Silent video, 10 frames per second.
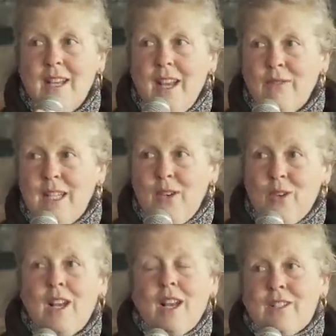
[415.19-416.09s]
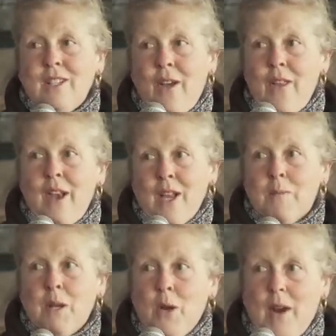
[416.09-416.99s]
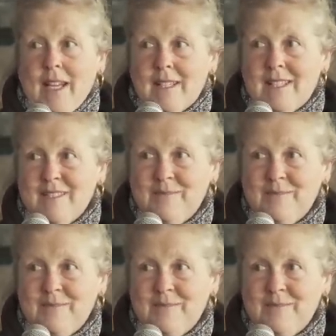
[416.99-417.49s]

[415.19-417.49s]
a lovely little clutch. You know the nice blue eggs?